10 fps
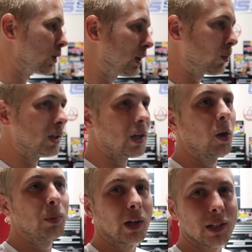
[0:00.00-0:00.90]
So anyways, I
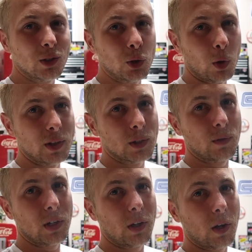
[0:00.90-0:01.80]
hope you guys enjoyed this
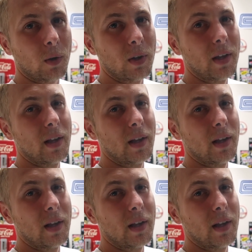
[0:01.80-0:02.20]
video.